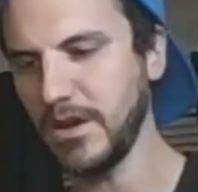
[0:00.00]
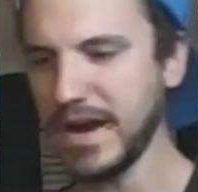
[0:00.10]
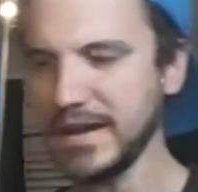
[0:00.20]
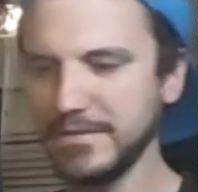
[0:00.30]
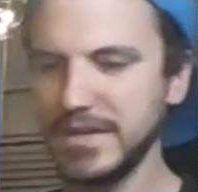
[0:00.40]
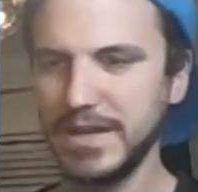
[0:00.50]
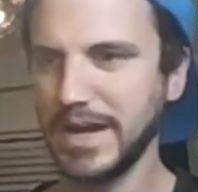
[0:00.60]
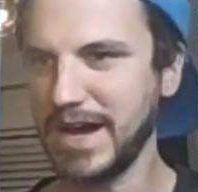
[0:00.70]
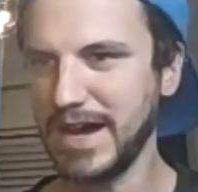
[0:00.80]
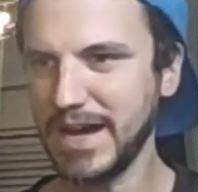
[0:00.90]
All right.
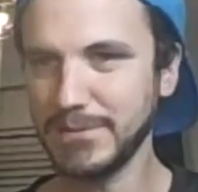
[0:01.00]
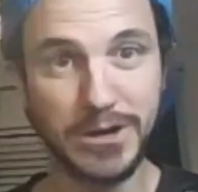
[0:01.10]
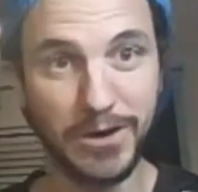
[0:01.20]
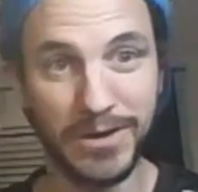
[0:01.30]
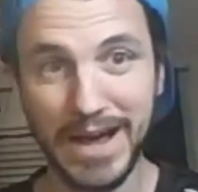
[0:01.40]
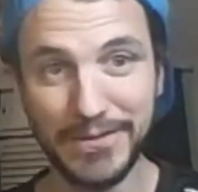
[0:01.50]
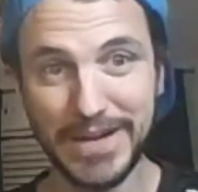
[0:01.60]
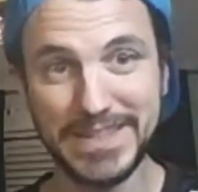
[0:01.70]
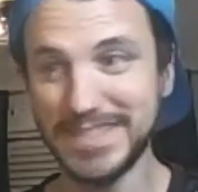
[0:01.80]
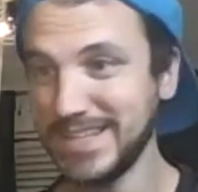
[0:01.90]
So I've
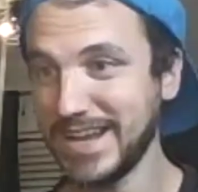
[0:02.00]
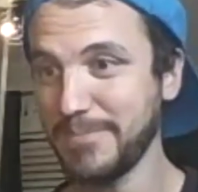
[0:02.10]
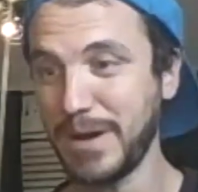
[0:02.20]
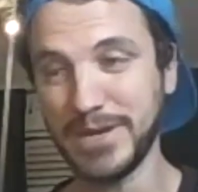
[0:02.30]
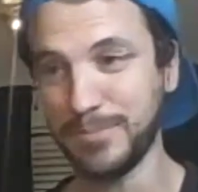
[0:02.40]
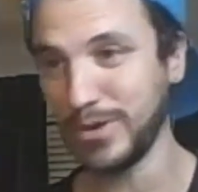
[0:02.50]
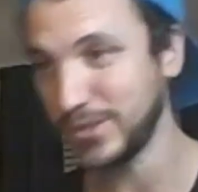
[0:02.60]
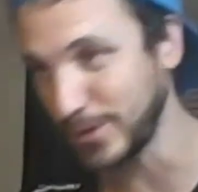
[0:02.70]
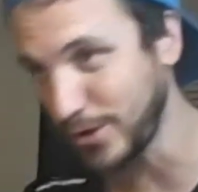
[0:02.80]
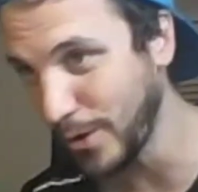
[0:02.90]
got this set up. I'm going to
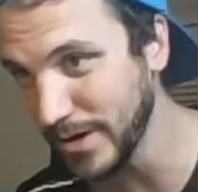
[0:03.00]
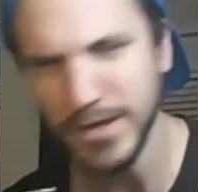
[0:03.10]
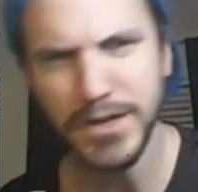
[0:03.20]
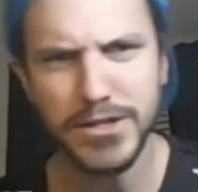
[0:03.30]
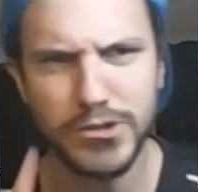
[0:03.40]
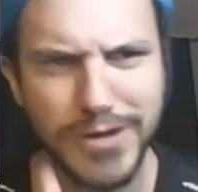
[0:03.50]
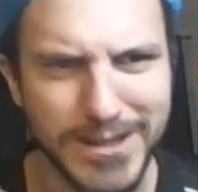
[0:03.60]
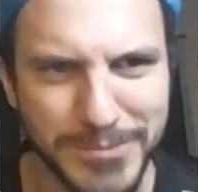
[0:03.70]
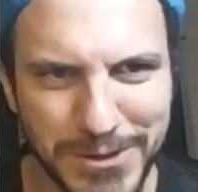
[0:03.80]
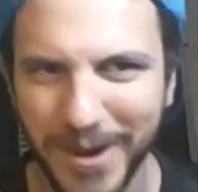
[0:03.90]
press record. You
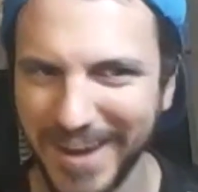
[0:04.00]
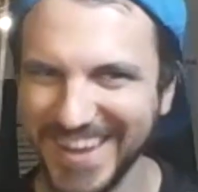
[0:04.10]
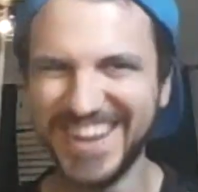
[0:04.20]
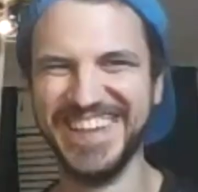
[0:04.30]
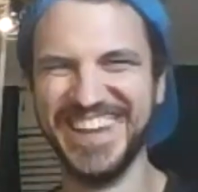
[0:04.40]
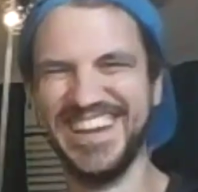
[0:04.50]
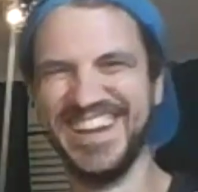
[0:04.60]
guys be quiet.